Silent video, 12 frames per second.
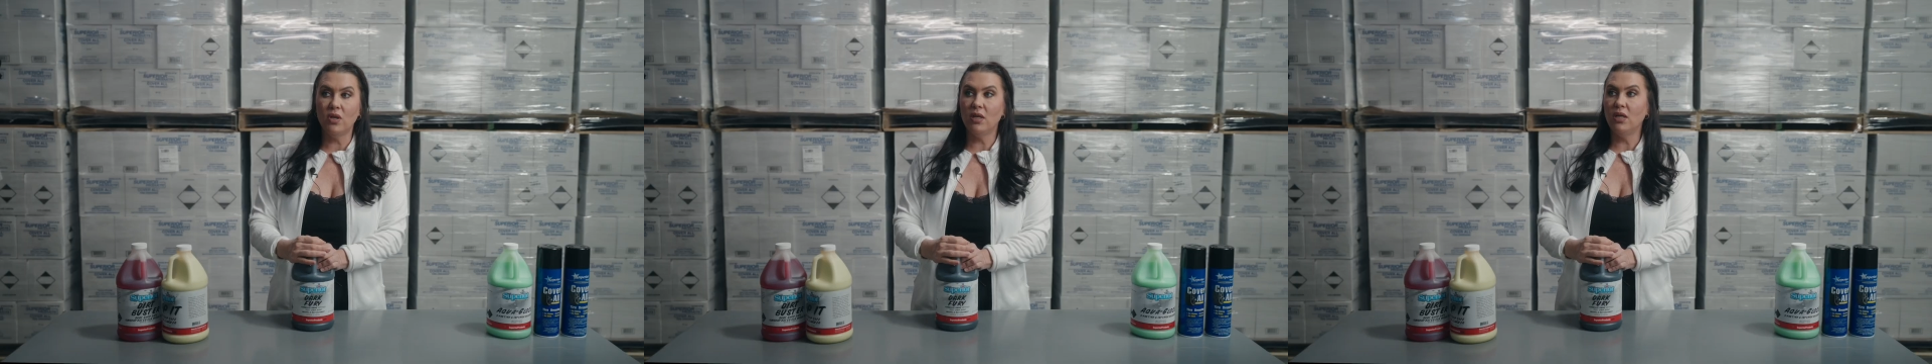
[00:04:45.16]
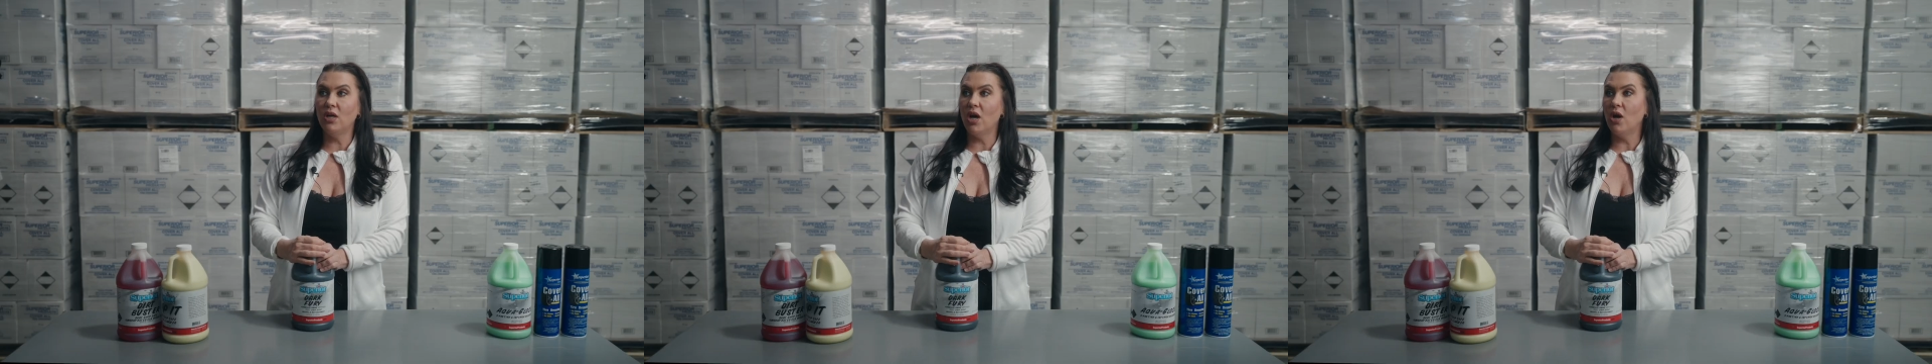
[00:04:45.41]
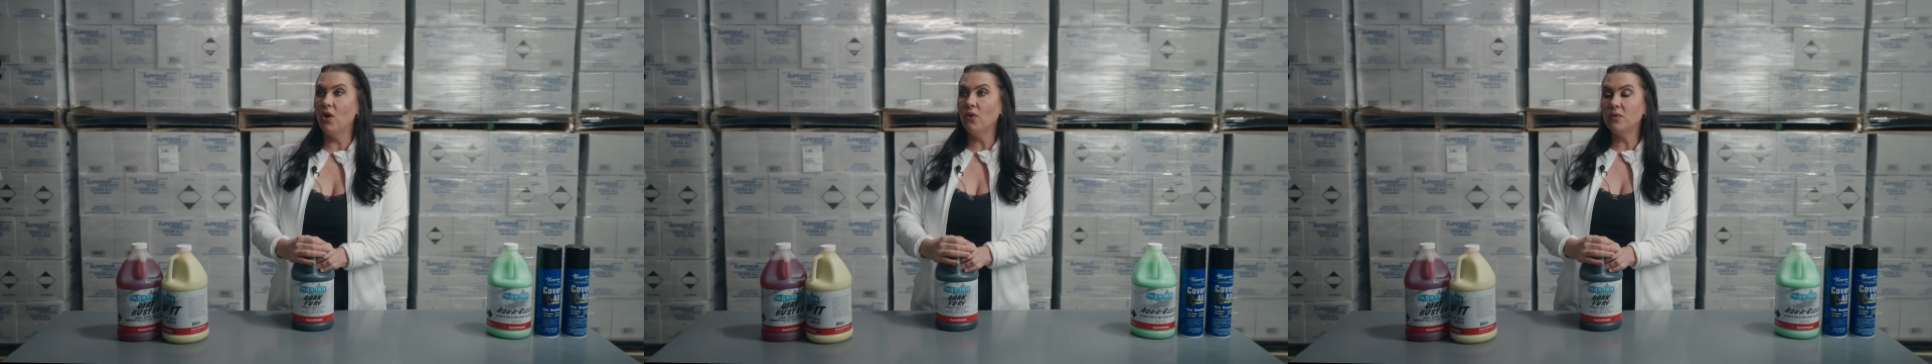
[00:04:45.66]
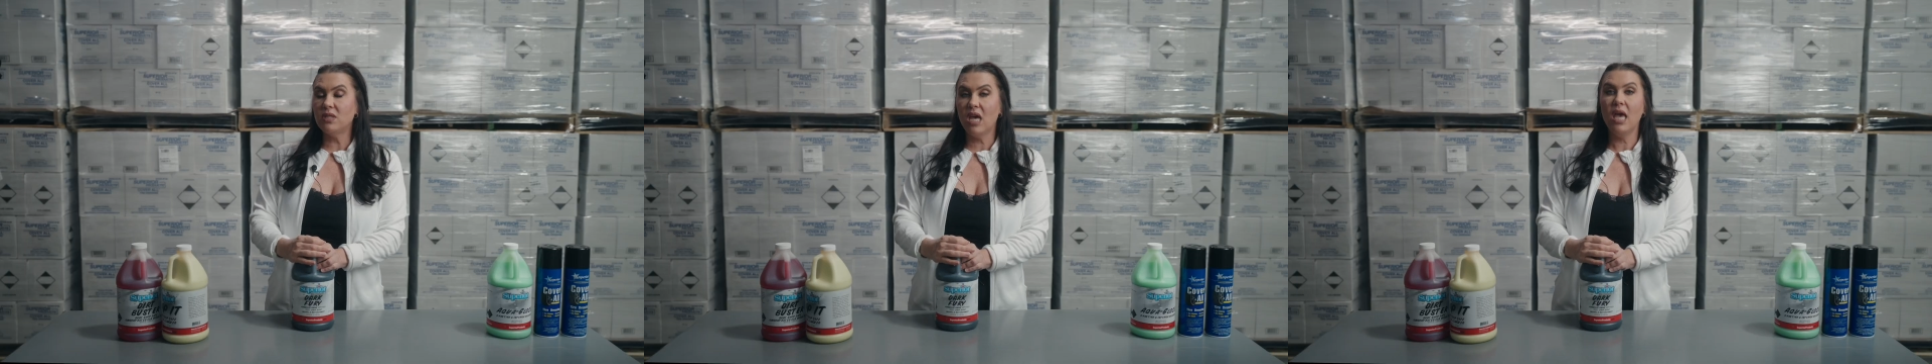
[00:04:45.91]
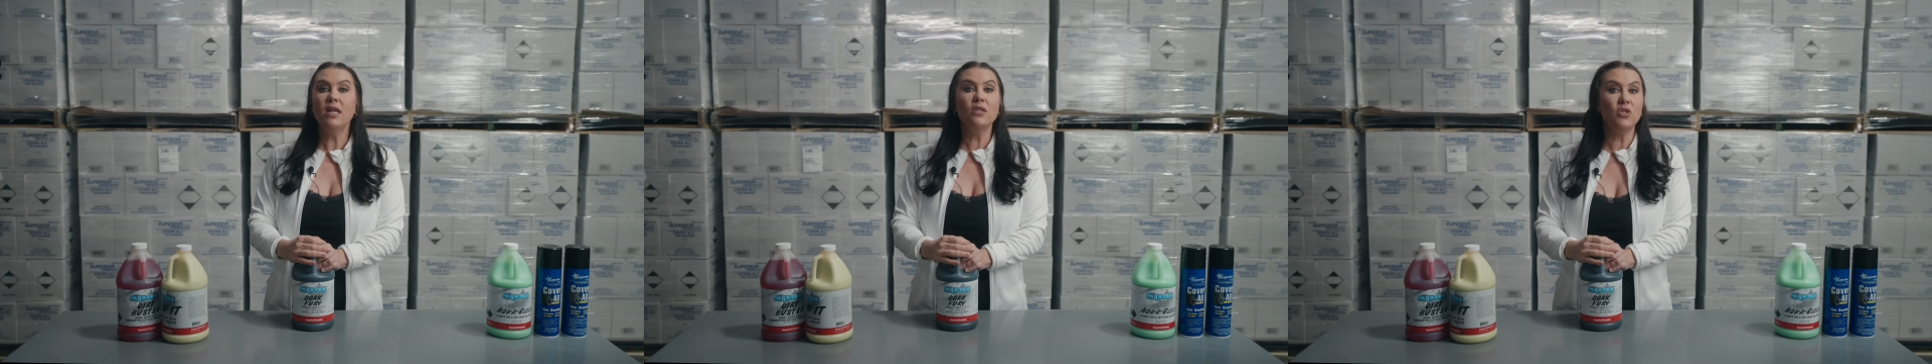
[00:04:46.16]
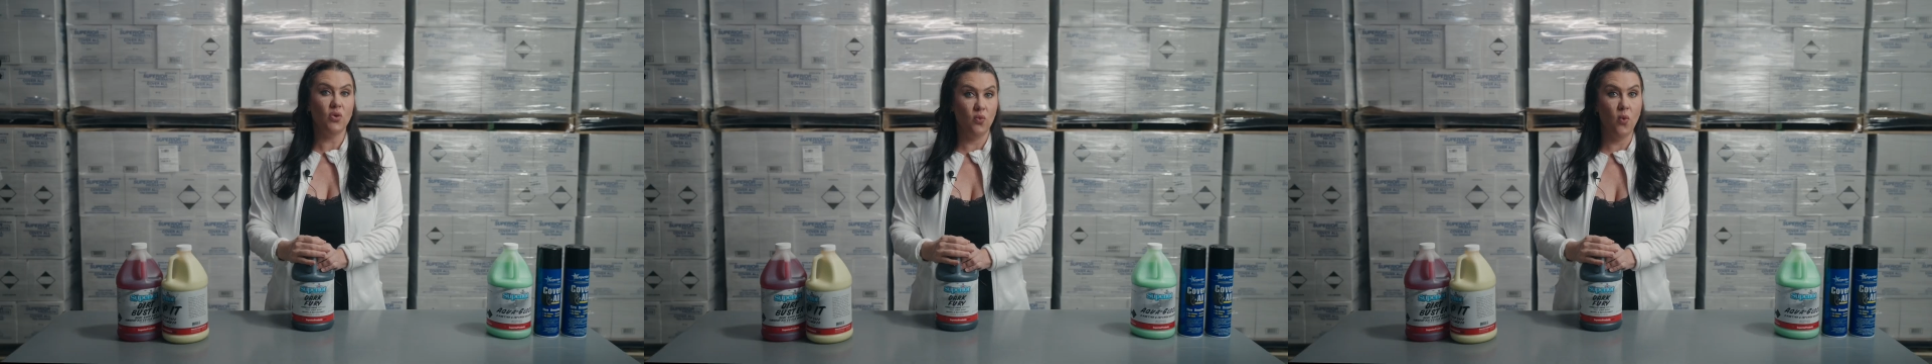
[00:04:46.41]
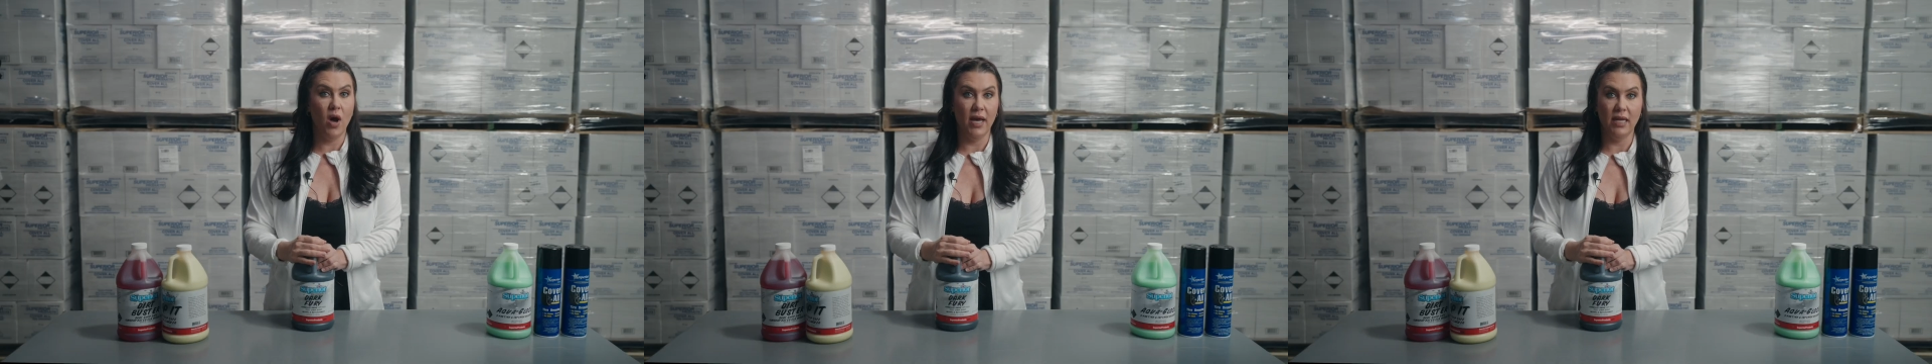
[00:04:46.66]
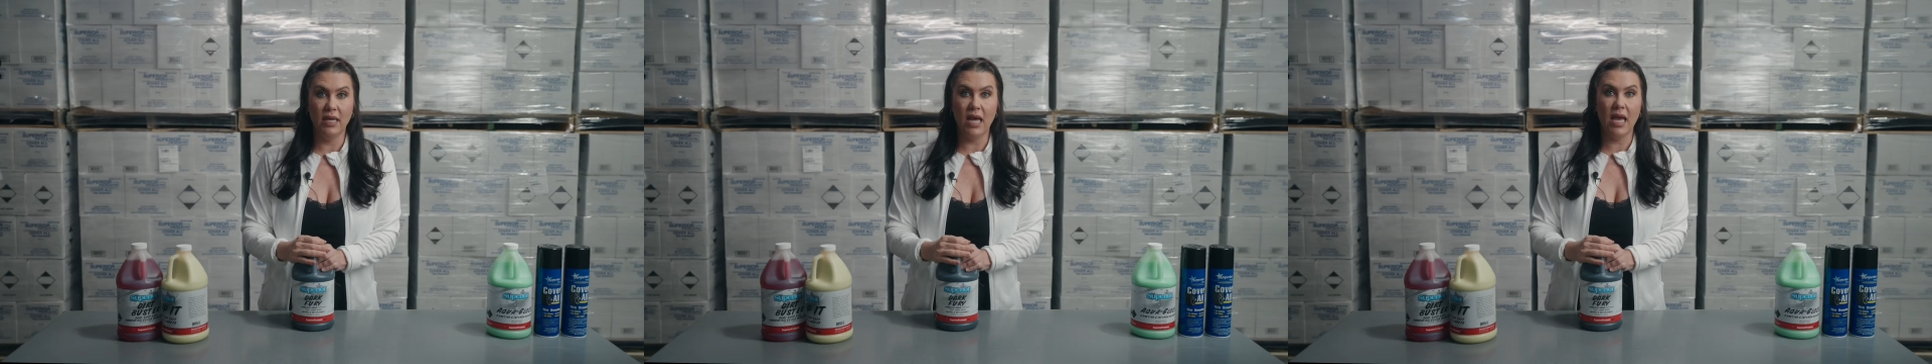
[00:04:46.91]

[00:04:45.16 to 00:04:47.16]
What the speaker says: can go 10 to 1.